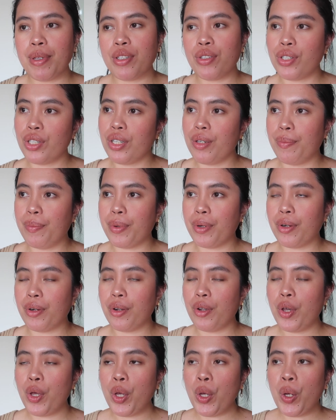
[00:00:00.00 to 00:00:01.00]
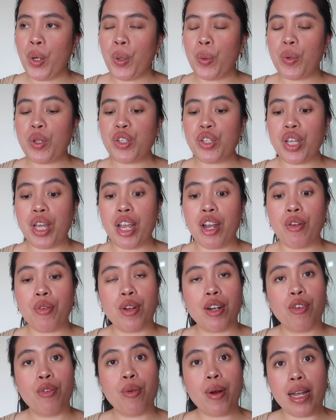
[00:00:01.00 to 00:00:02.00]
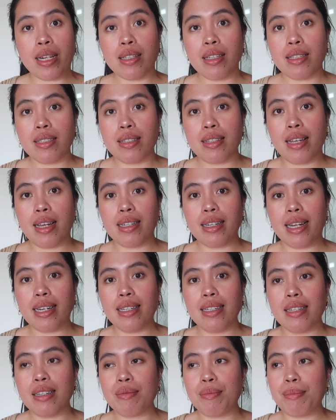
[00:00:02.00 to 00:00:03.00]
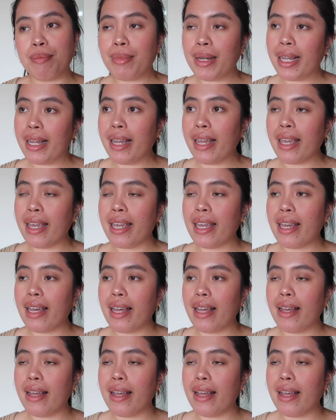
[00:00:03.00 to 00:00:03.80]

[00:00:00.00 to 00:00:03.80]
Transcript: cheaper, which I regret that I didn't buy